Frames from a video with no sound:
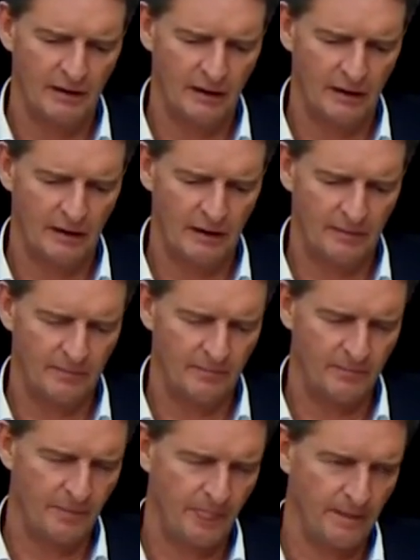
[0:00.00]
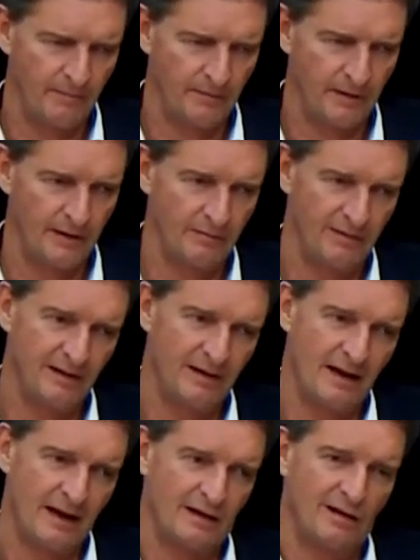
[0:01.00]

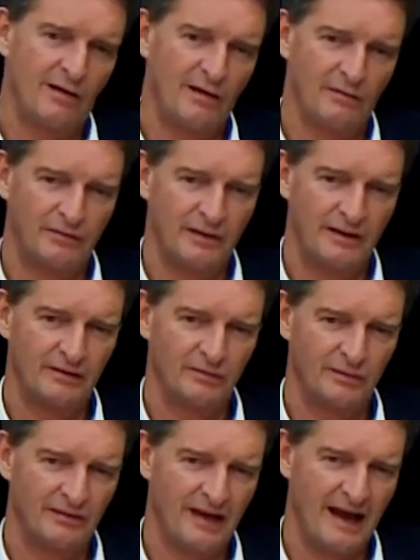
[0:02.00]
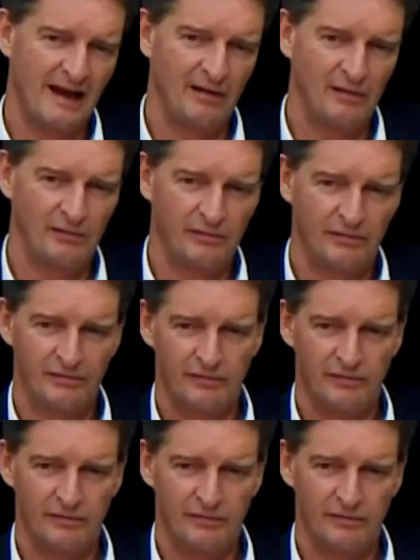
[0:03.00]
We like a lot of things with health,